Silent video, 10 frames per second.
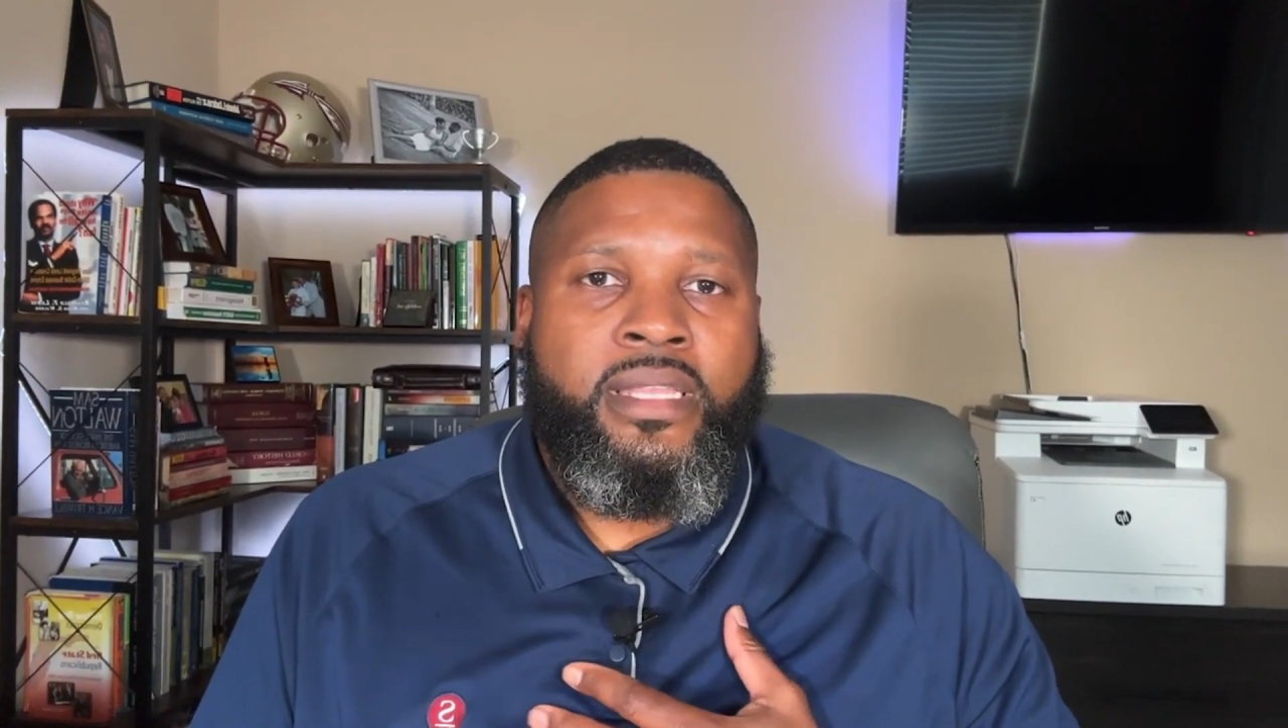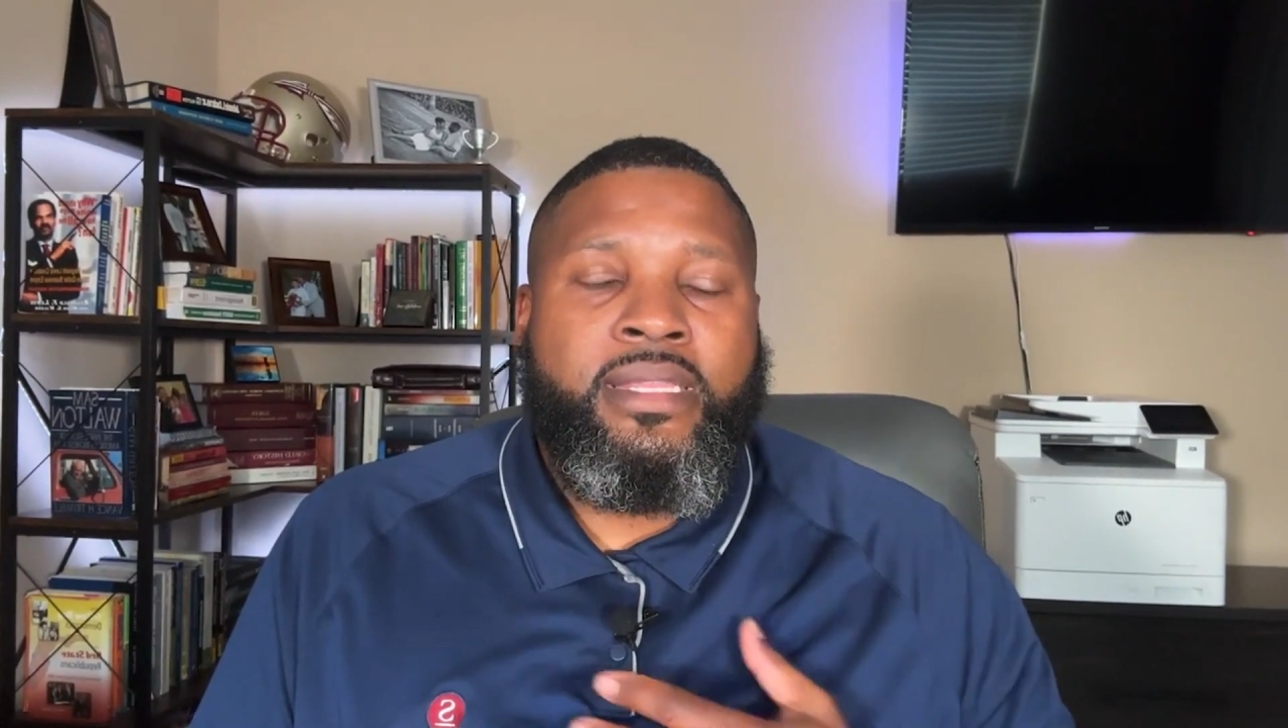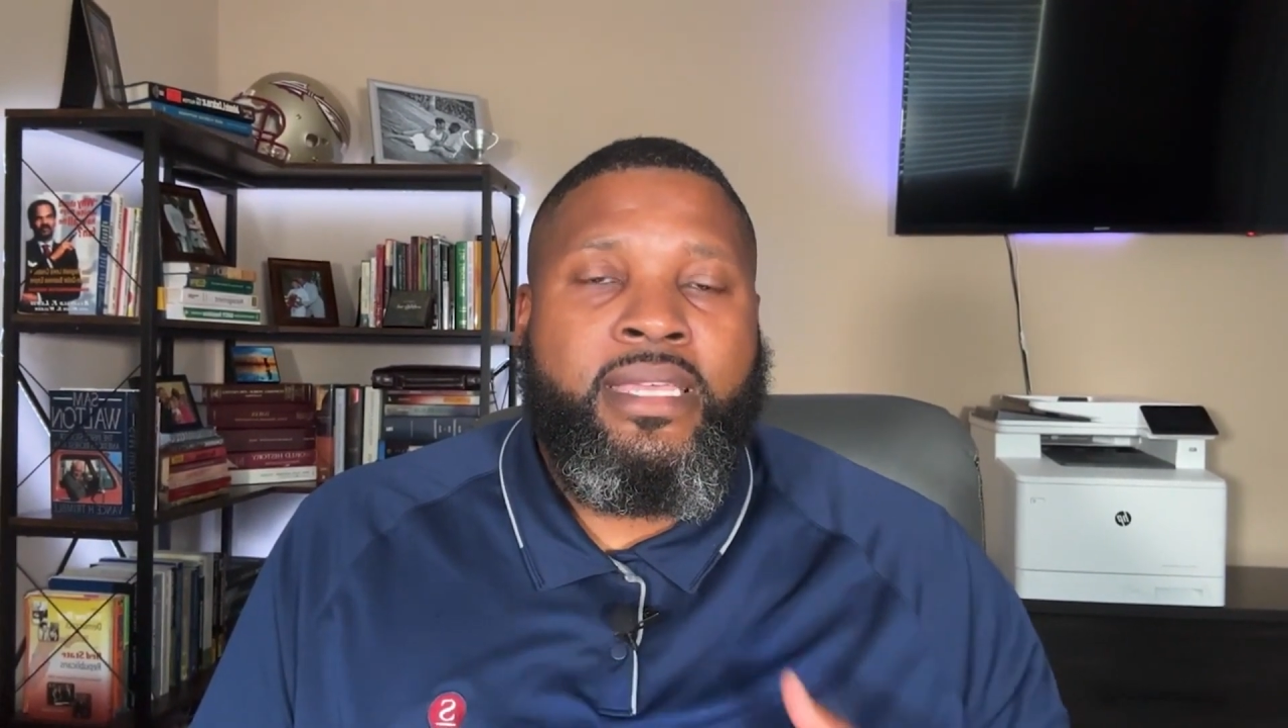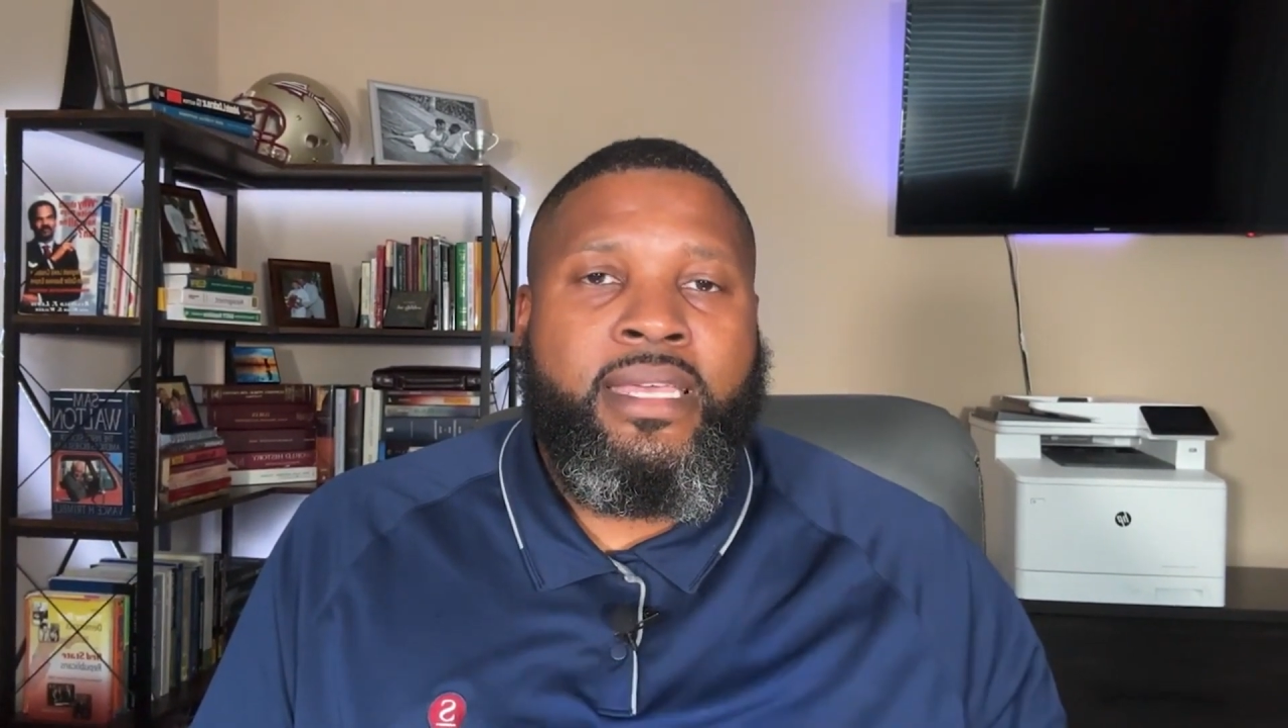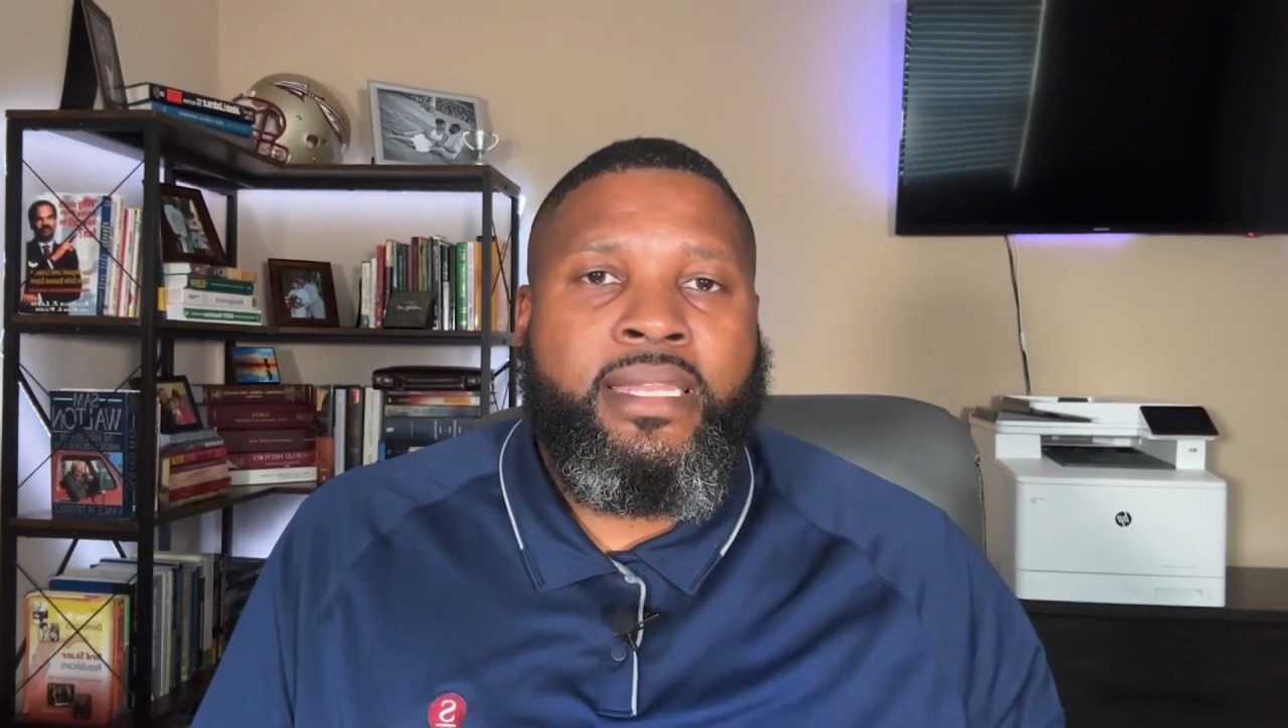
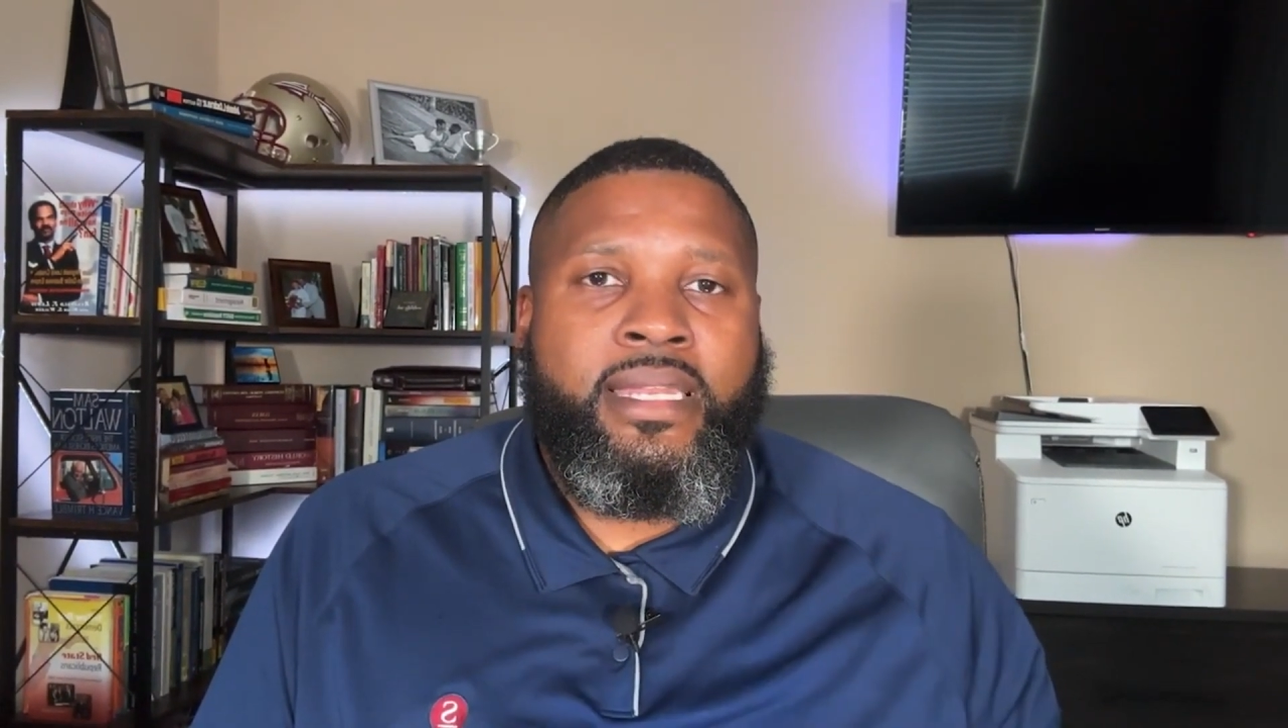then